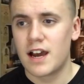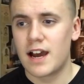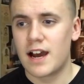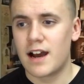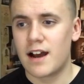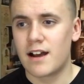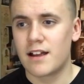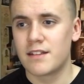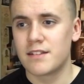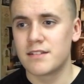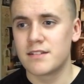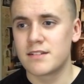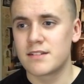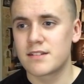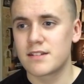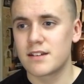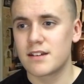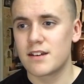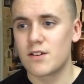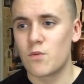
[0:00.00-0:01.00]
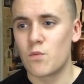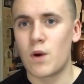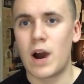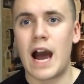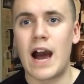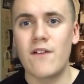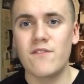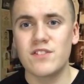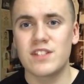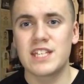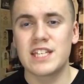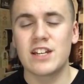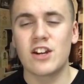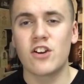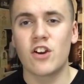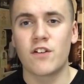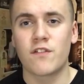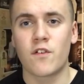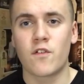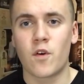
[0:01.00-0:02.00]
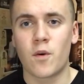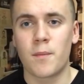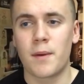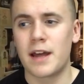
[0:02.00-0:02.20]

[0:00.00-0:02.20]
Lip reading: And we haven't seen enough of him.